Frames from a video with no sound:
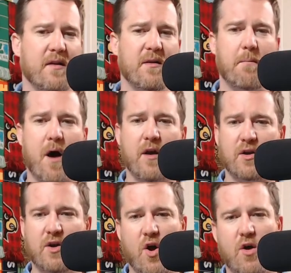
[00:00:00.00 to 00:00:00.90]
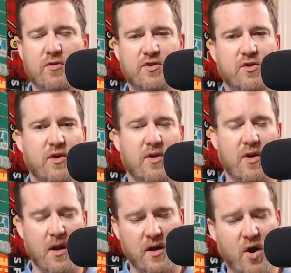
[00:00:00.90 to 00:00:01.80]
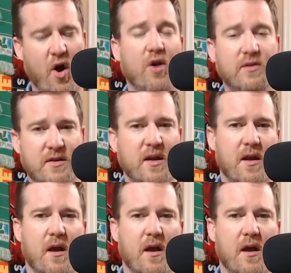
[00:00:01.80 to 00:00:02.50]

the modern culture, cult